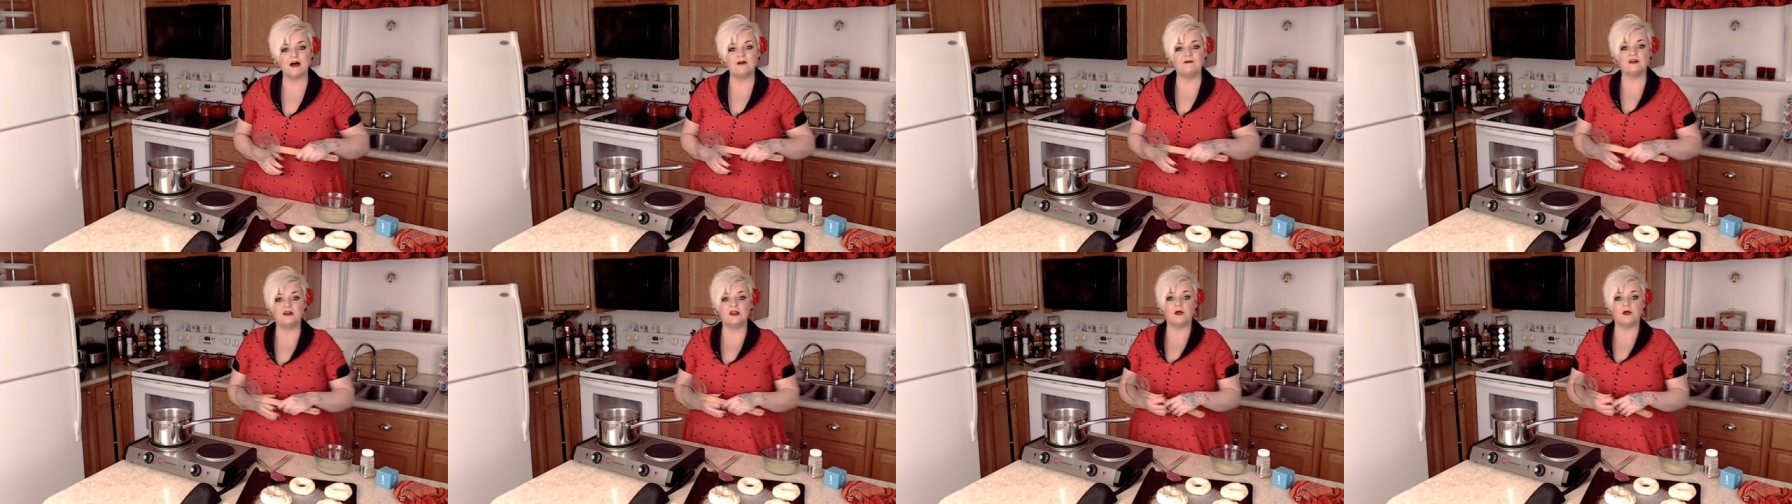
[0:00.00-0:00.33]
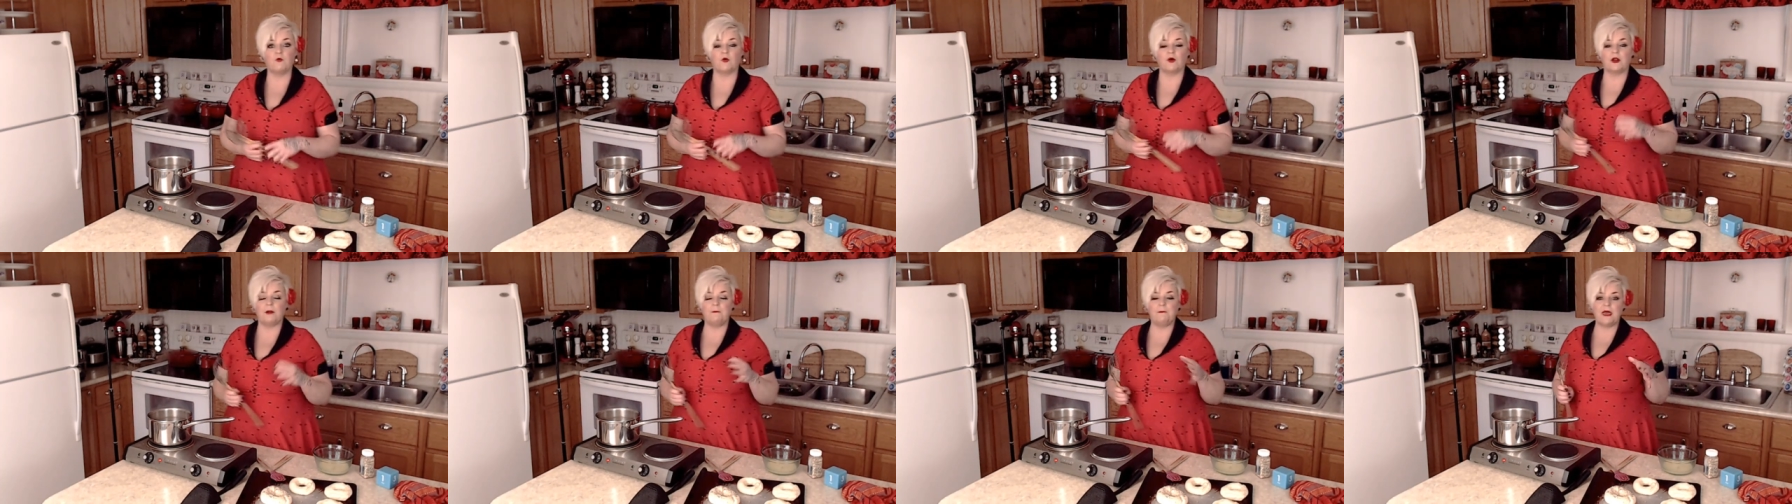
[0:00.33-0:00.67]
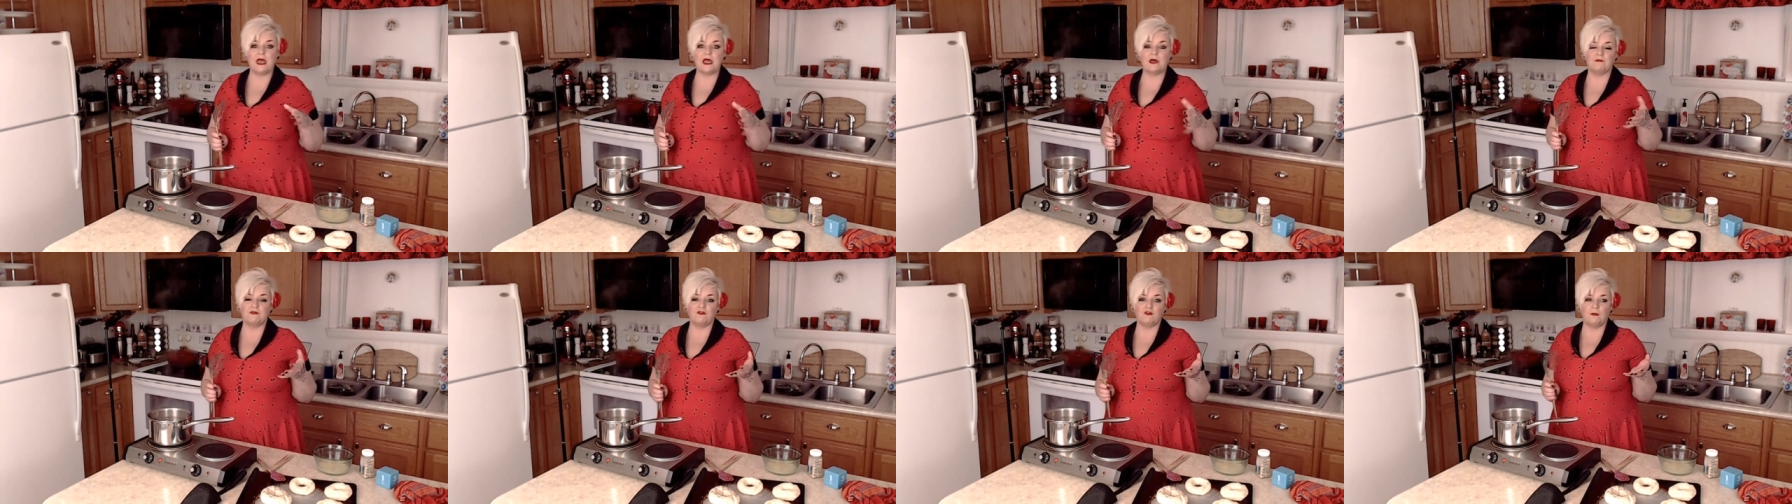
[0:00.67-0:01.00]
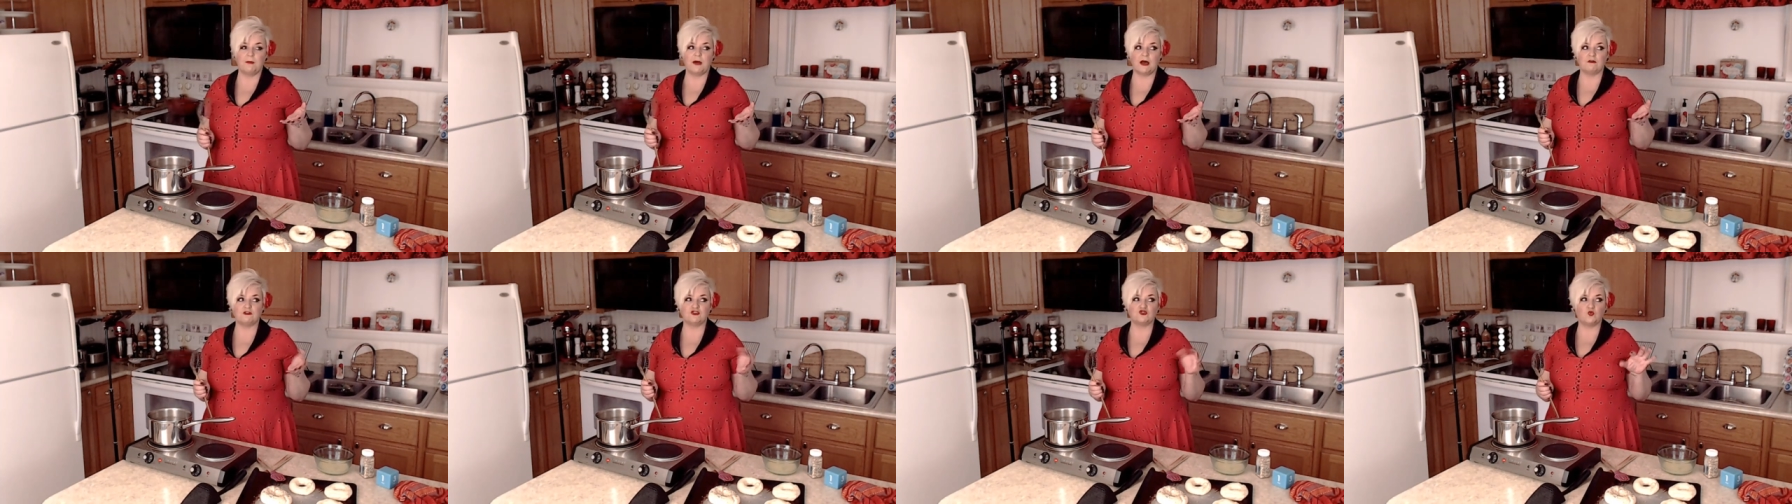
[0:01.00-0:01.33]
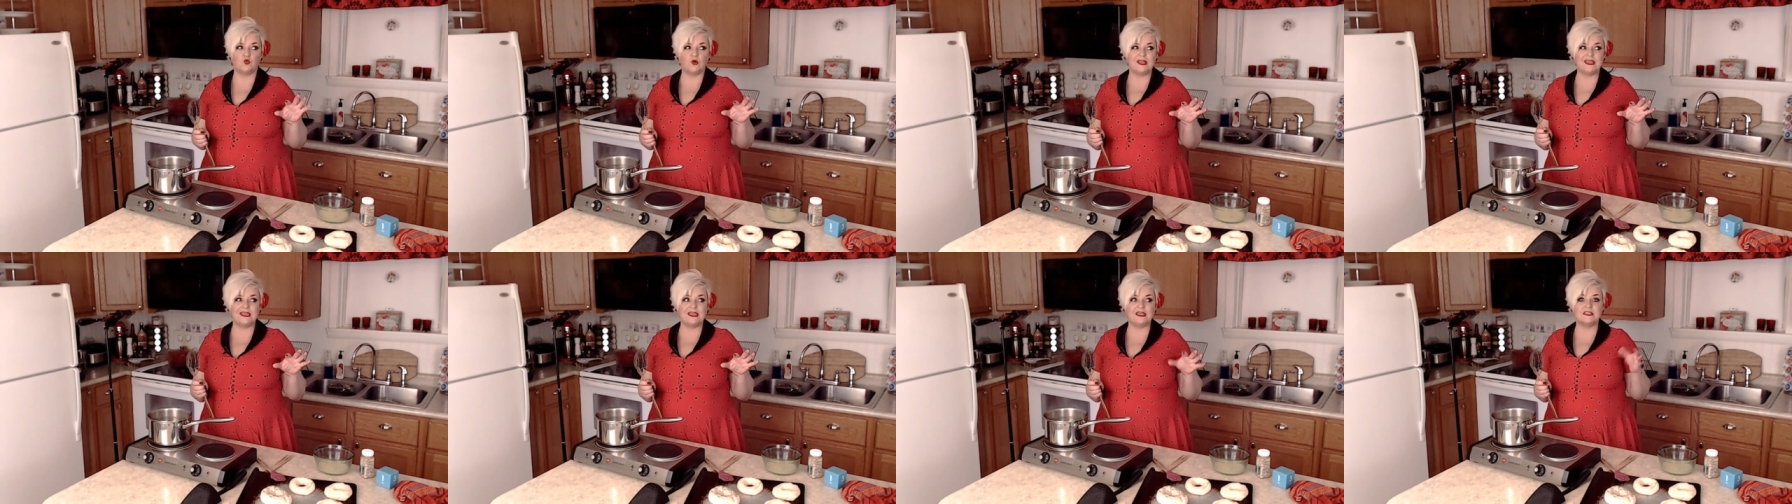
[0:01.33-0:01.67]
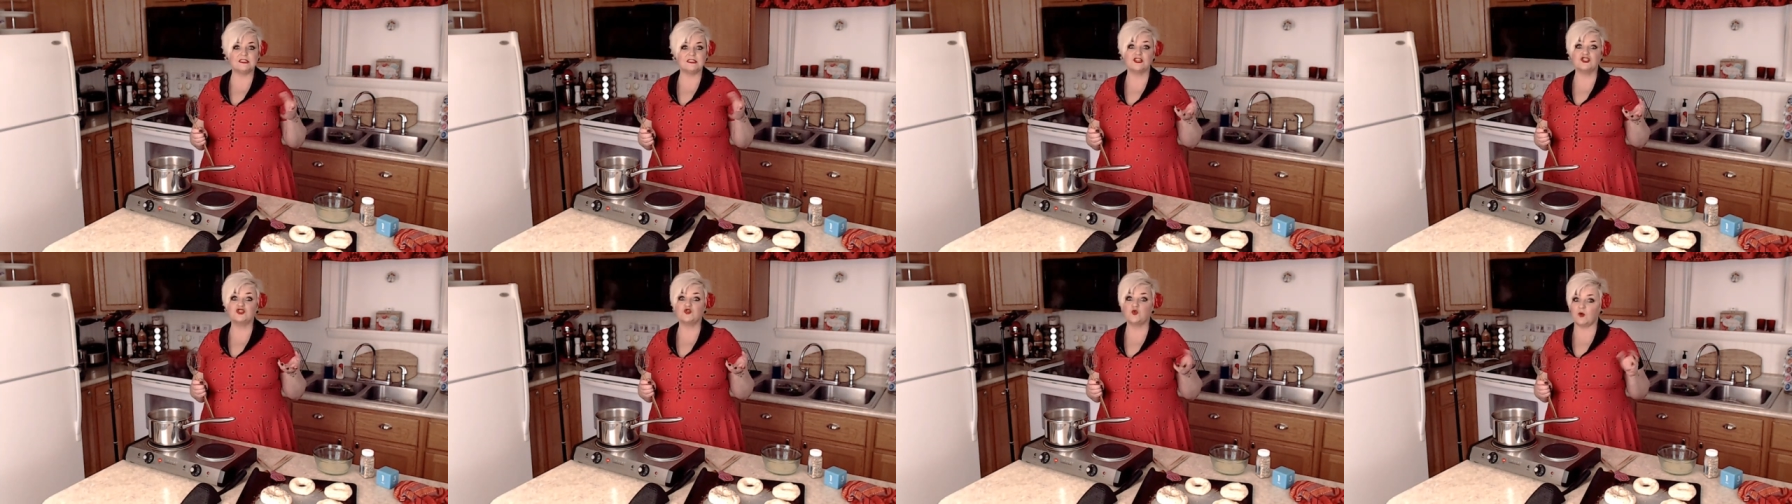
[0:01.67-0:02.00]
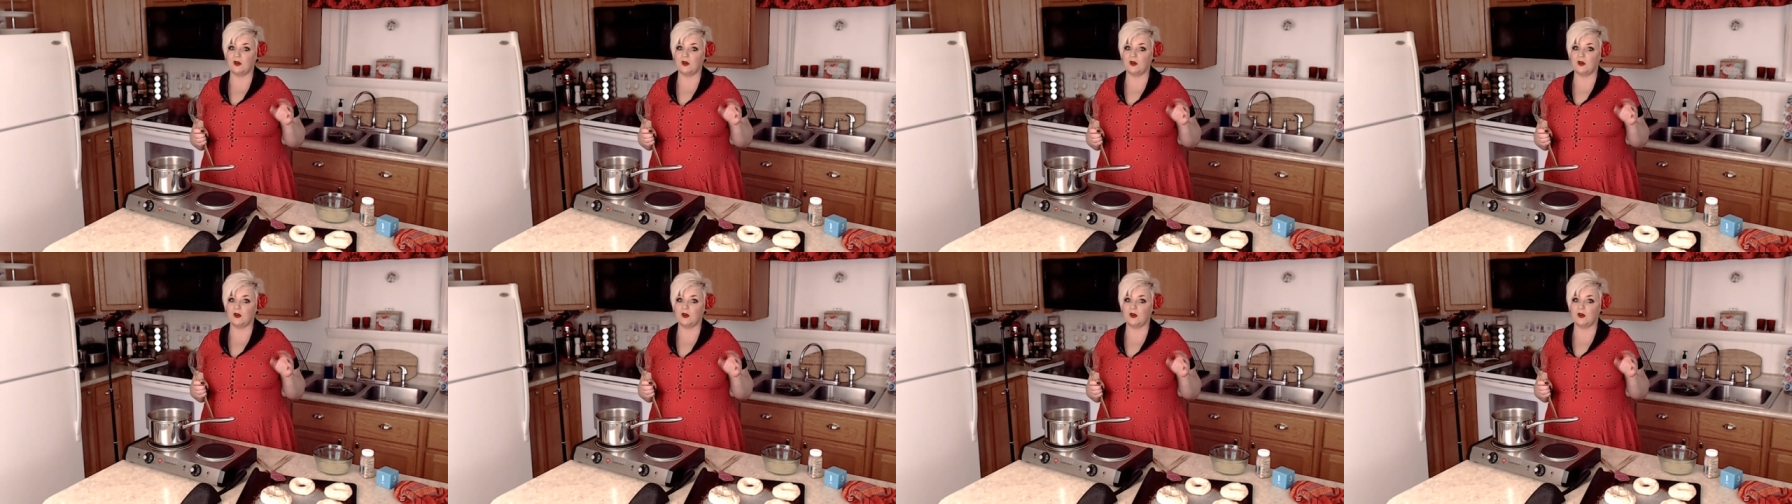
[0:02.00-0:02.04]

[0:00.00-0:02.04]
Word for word: oven and we're going to bake them for about 20 to